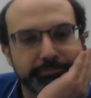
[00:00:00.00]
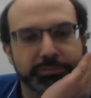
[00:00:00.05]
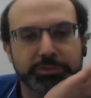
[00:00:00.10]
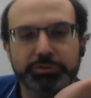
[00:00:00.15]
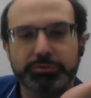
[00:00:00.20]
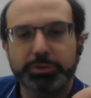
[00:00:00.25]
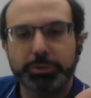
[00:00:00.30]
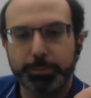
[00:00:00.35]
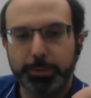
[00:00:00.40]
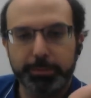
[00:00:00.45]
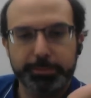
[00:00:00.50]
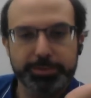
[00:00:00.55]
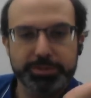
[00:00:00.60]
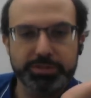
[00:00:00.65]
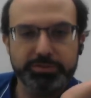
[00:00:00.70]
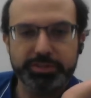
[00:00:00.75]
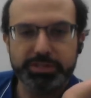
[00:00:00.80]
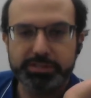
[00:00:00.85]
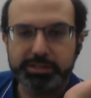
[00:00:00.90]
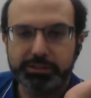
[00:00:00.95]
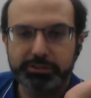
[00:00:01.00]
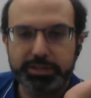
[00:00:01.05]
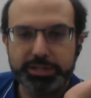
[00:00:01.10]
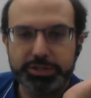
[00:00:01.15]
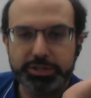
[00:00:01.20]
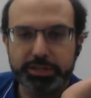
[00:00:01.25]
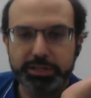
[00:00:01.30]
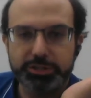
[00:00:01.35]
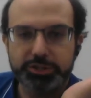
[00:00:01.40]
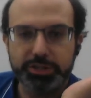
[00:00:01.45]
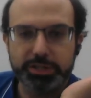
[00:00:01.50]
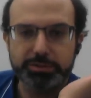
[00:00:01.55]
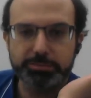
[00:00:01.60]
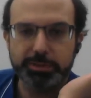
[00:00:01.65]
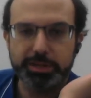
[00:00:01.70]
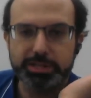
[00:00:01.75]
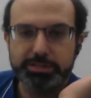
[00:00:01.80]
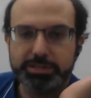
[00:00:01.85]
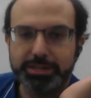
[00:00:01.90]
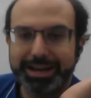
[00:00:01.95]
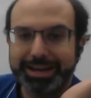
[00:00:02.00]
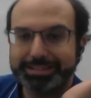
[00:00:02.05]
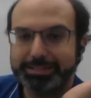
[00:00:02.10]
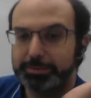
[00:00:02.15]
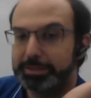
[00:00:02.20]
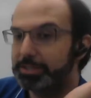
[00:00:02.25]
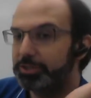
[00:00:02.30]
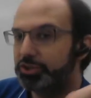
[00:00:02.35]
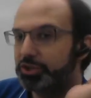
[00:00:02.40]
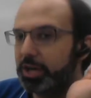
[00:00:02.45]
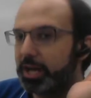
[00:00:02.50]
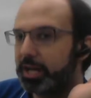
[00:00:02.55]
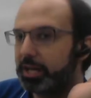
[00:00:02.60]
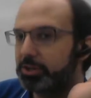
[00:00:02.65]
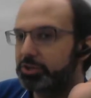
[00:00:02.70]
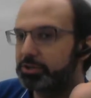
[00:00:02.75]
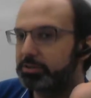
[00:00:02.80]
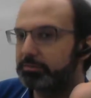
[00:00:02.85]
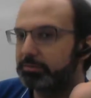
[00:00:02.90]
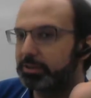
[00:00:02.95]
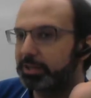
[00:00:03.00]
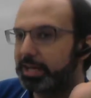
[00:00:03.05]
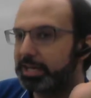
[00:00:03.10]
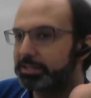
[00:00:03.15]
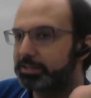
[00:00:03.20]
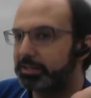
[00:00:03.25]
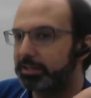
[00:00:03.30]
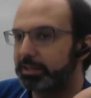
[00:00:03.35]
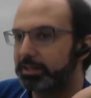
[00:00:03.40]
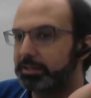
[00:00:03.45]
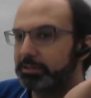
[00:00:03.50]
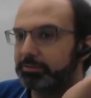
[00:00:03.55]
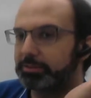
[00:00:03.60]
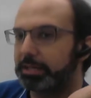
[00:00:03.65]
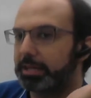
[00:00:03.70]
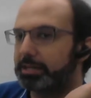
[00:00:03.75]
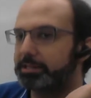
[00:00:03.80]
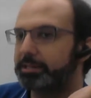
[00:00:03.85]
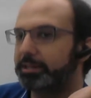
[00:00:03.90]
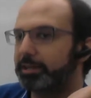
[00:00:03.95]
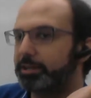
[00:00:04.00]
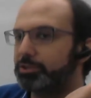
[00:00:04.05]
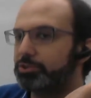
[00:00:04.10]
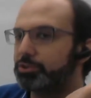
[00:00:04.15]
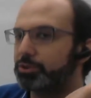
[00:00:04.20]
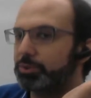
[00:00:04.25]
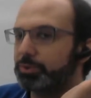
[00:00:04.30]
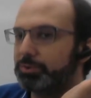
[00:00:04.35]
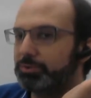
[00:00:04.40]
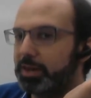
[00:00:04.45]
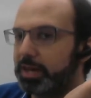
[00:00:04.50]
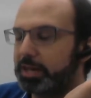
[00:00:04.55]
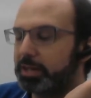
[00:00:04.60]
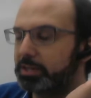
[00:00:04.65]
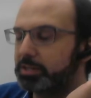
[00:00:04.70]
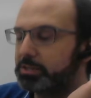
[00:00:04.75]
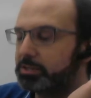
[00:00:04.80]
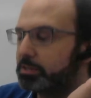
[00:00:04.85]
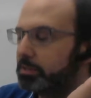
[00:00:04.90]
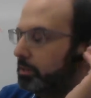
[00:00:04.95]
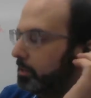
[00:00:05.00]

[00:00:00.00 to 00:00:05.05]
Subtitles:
For the purpose of acceleration, it just means there has to be a change in velocity, and the velocity has two things.